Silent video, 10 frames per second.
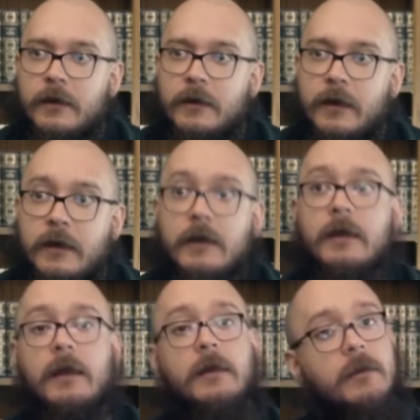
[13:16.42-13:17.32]

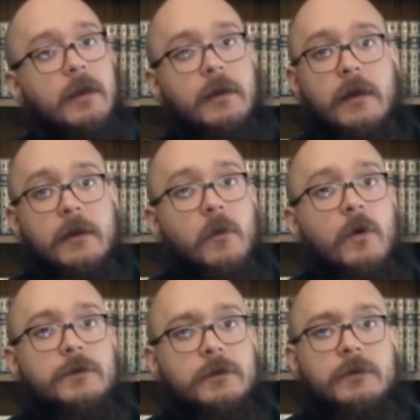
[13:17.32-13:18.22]
in a
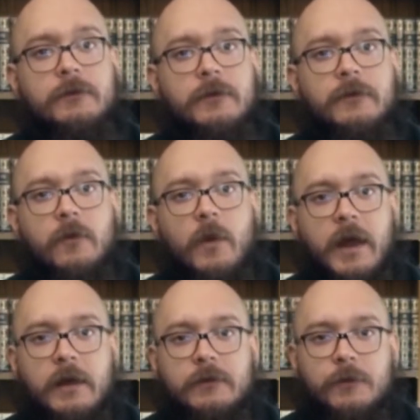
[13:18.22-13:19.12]
multitude of different
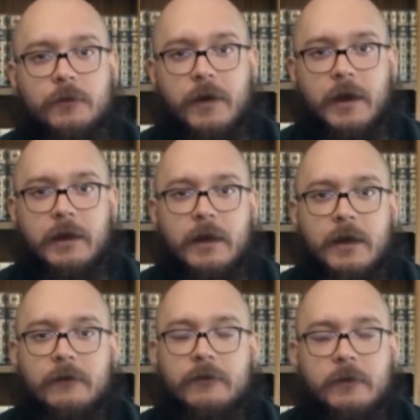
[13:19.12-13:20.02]
ways, right?
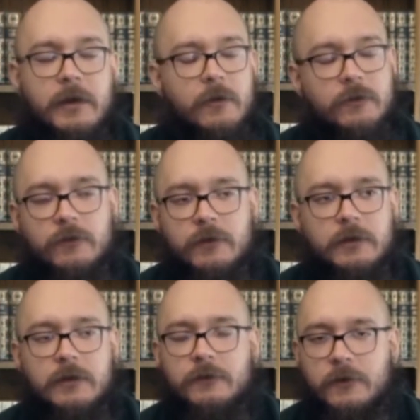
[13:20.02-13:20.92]
For me, it was really
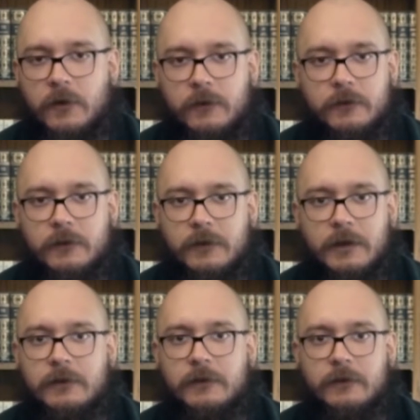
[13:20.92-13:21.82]
difficult to
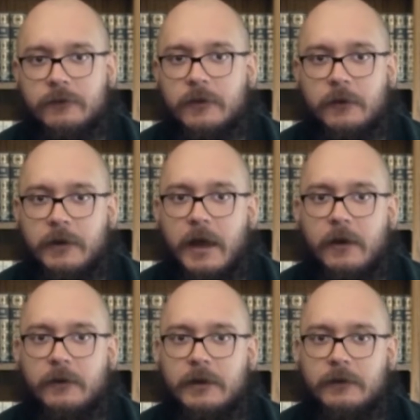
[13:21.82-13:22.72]
get this flow
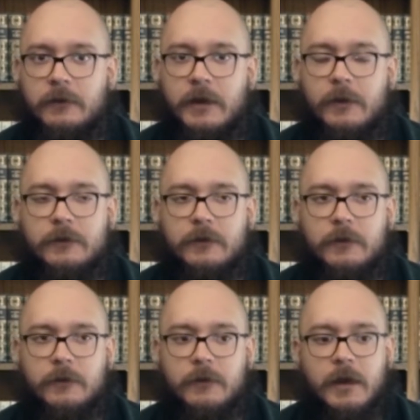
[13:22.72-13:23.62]
down and to be able
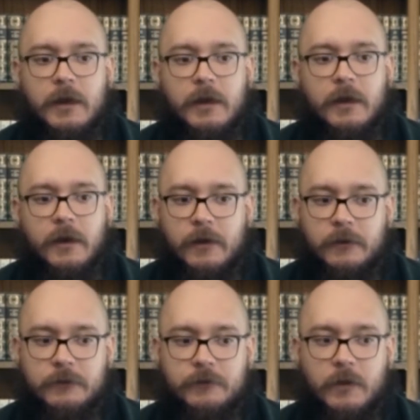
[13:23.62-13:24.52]
to
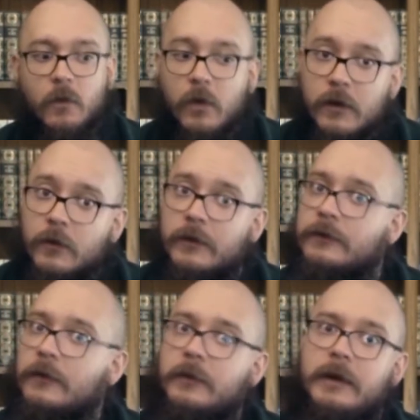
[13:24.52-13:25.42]
work with
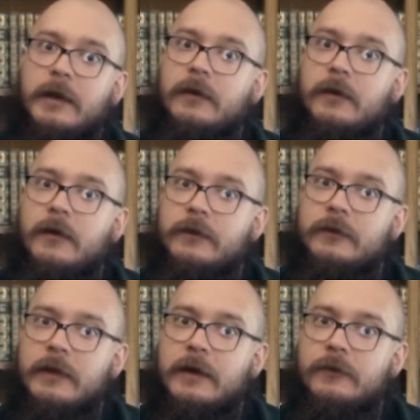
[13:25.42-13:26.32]
somebody on
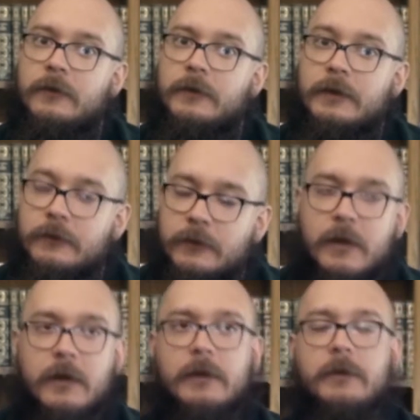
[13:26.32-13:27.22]
this level.
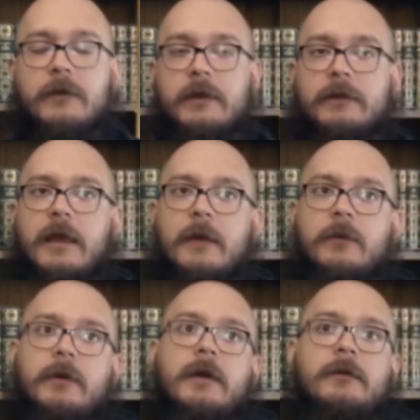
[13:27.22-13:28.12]
Let me give an
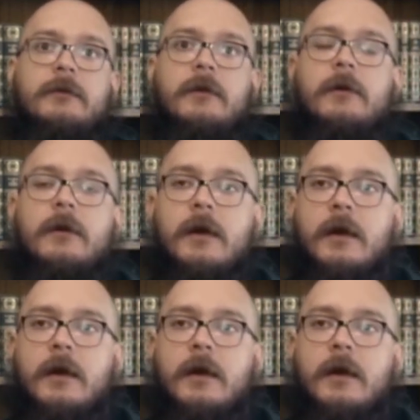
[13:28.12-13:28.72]
example here. So